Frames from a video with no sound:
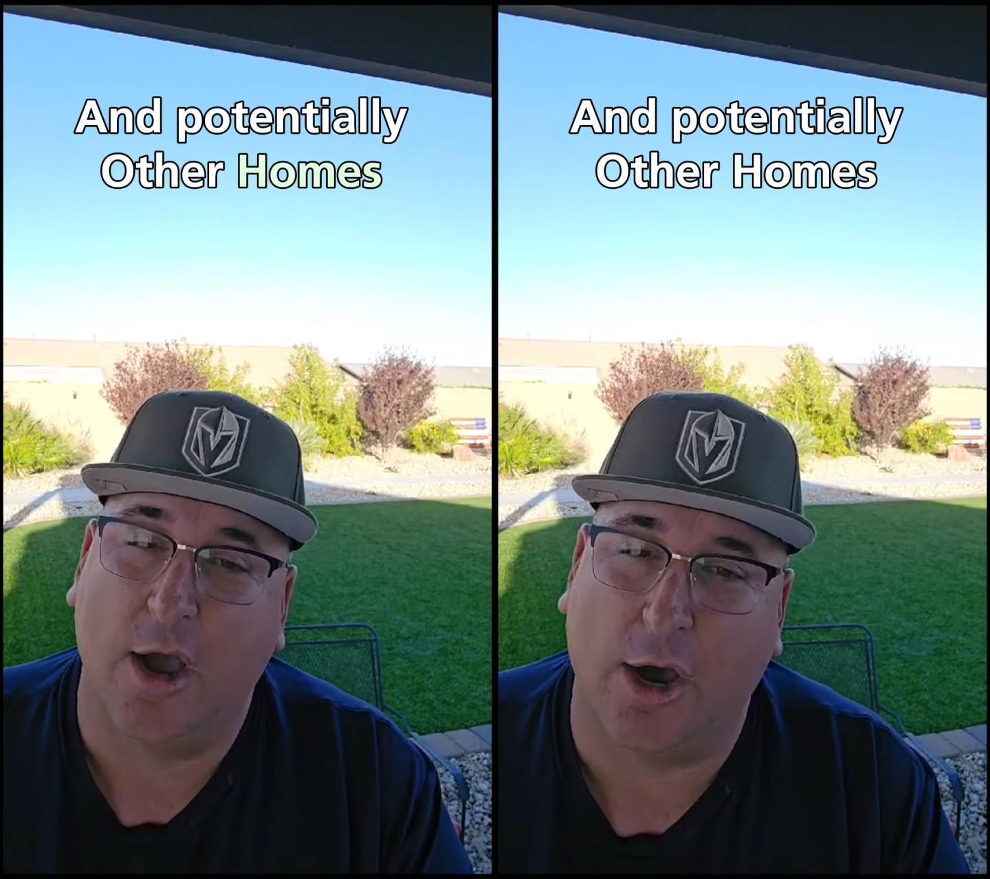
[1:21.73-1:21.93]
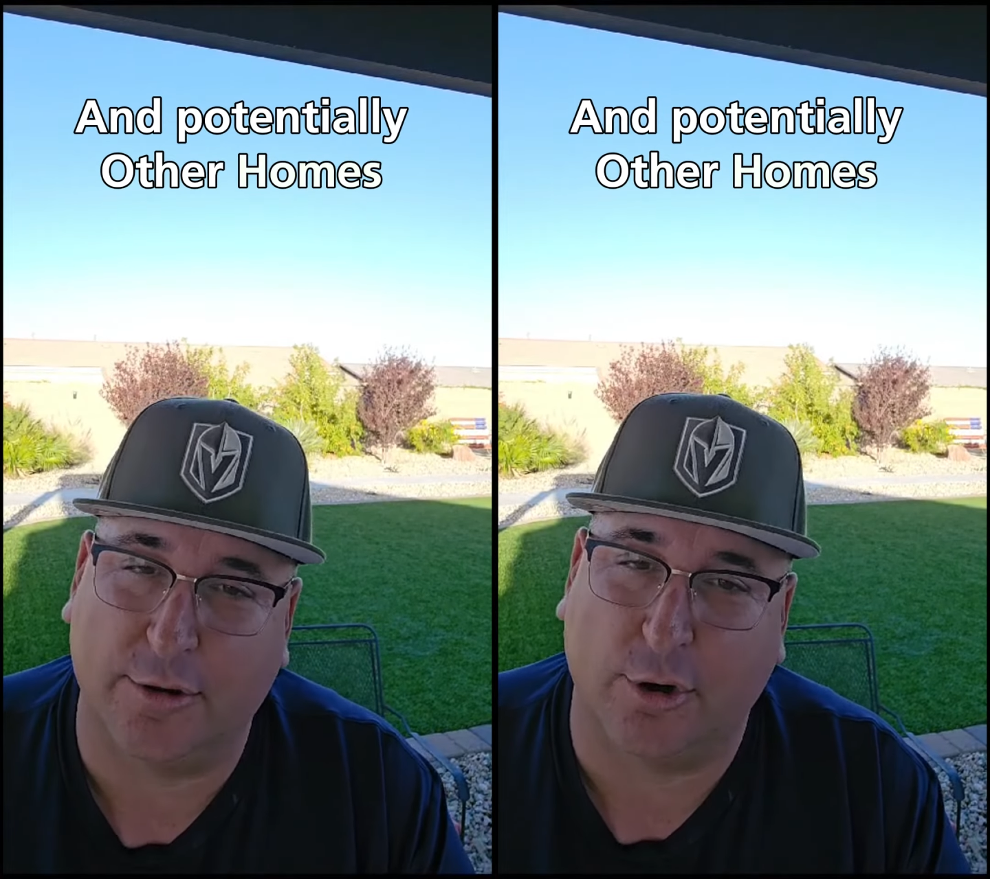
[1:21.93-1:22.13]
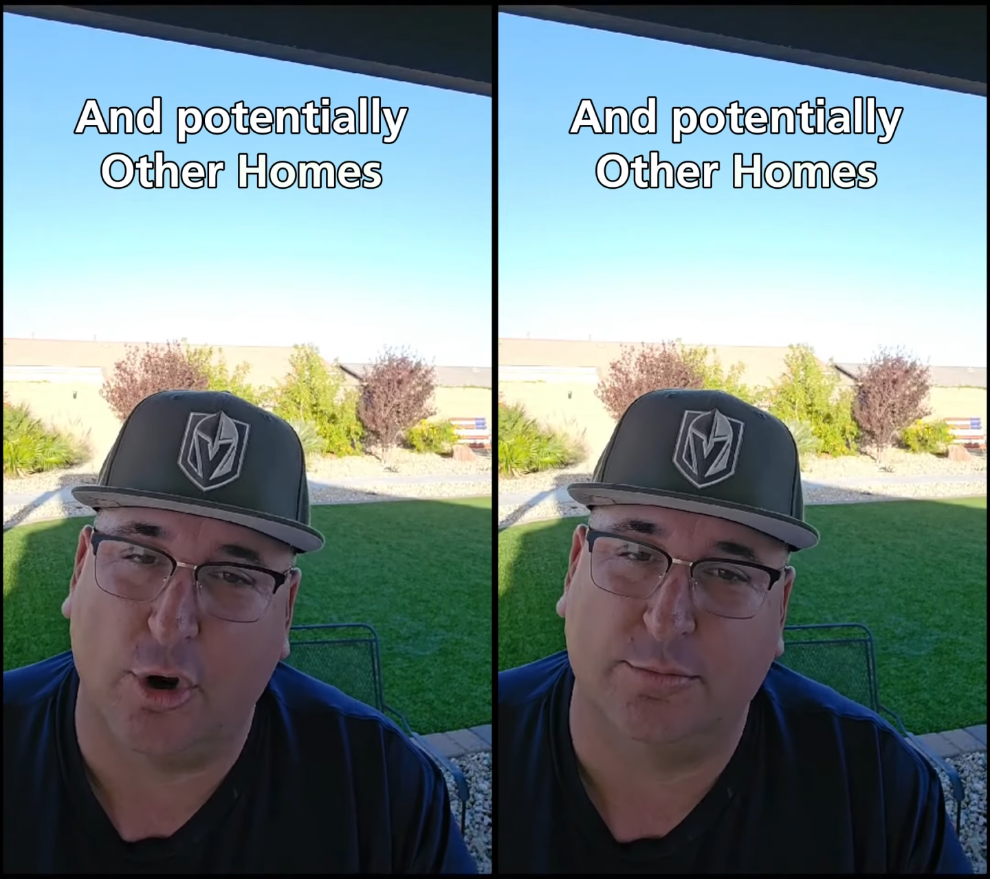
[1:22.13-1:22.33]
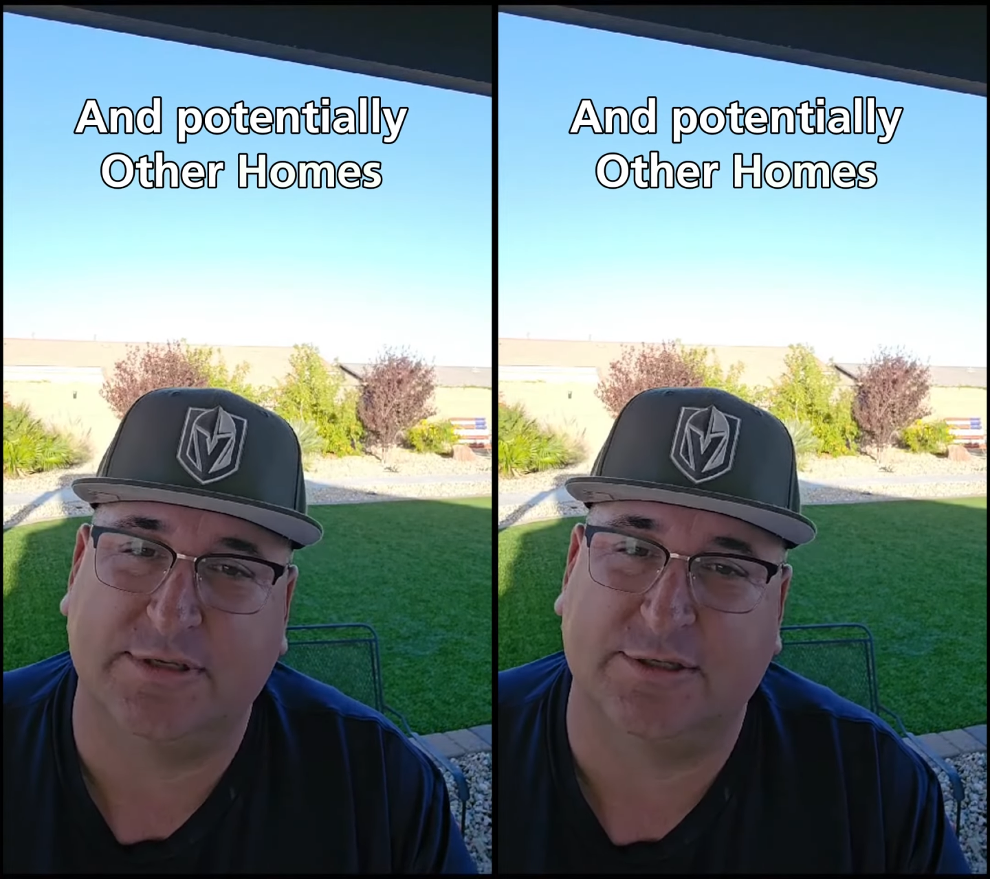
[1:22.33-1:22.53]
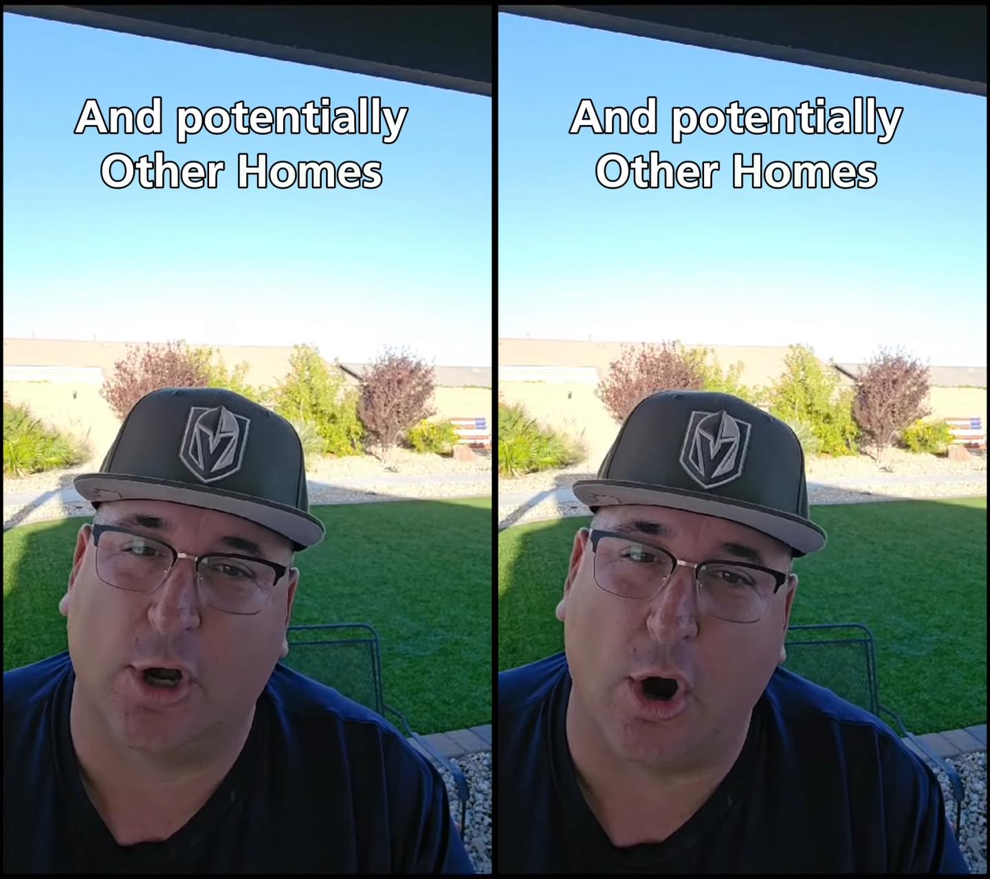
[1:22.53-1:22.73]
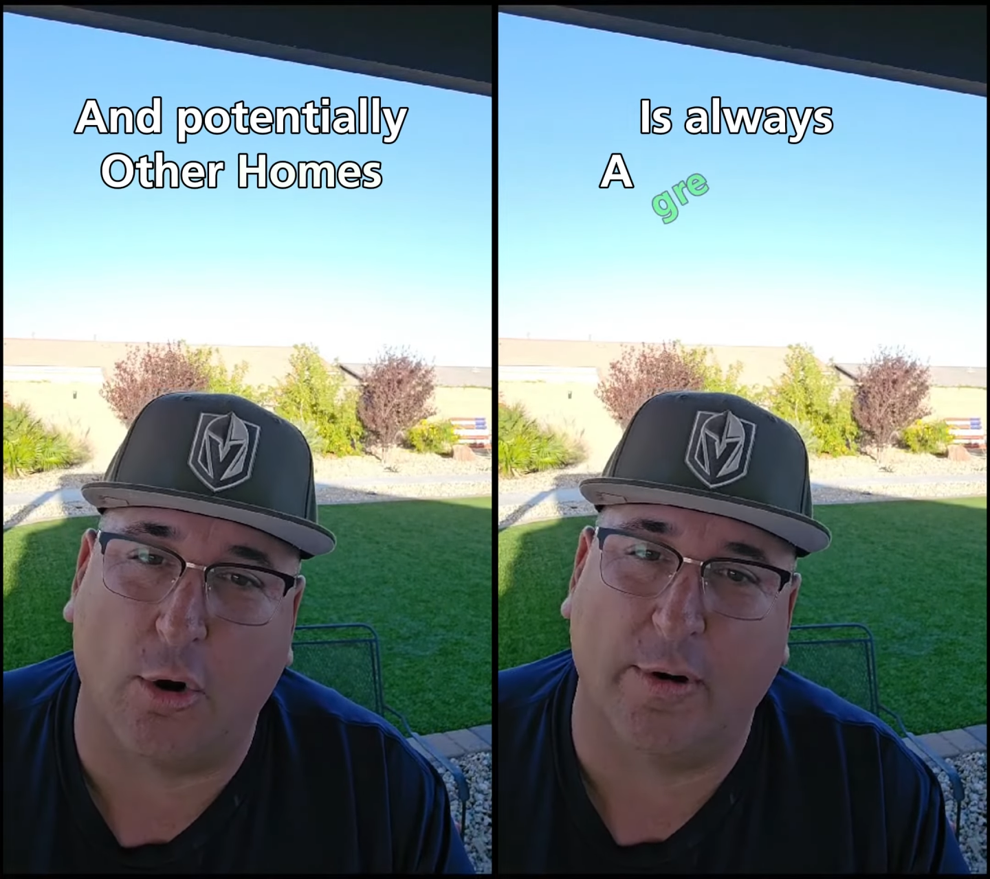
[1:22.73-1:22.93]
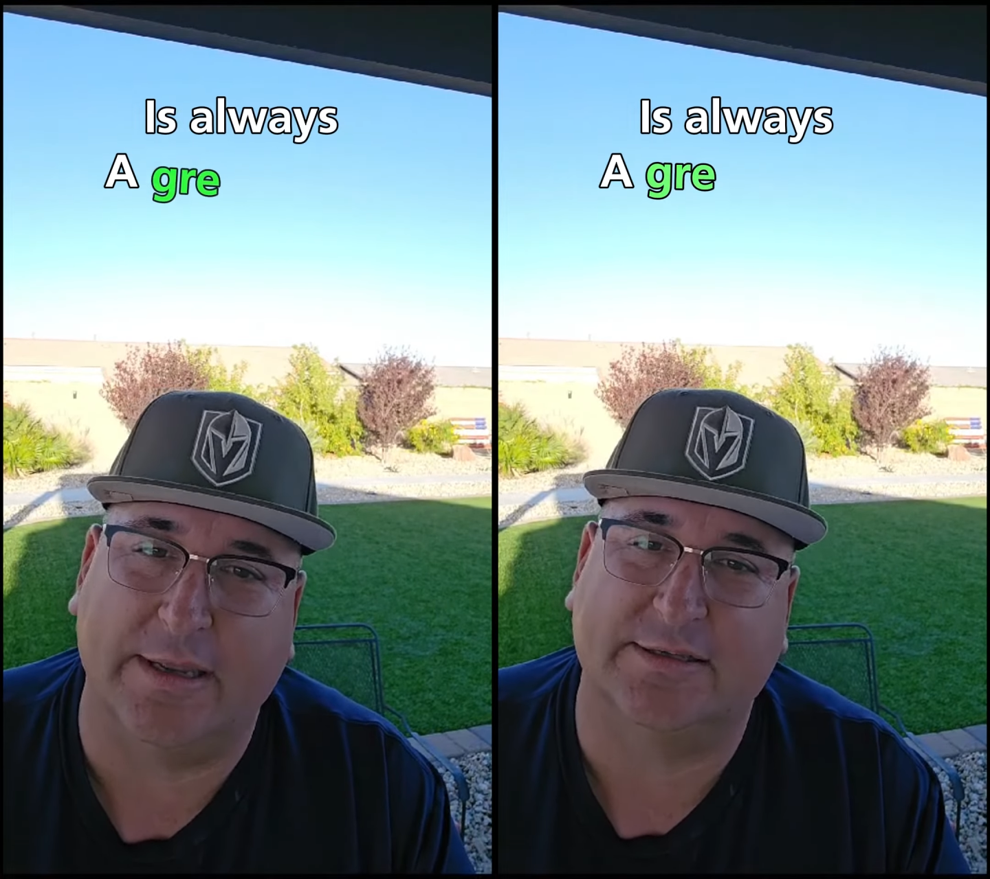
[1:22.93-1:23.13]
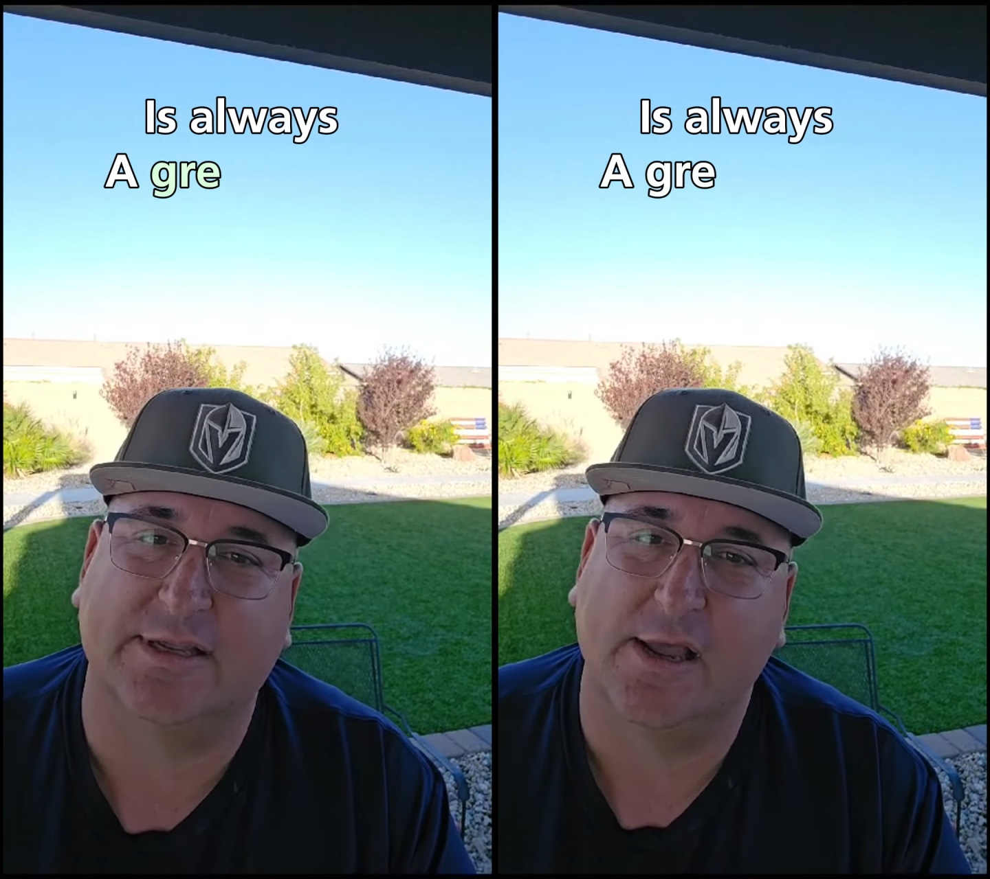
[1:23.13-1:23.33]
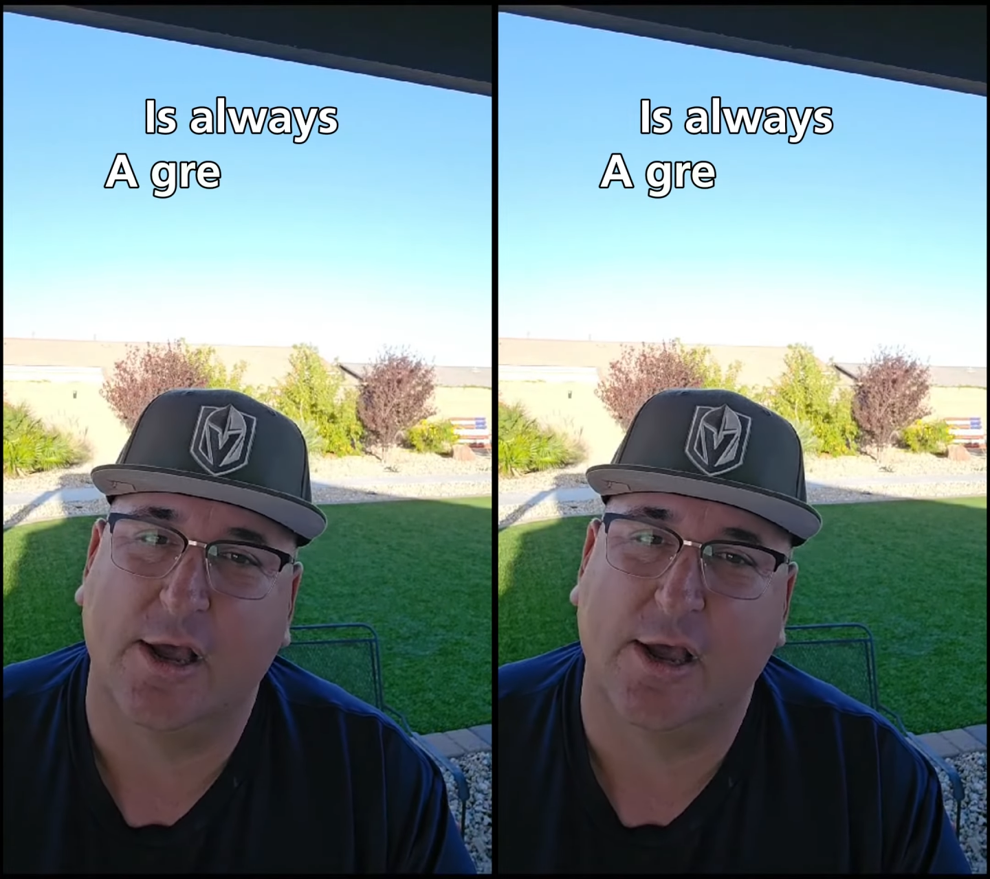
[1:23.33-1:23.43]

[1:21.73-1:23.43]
other homes is always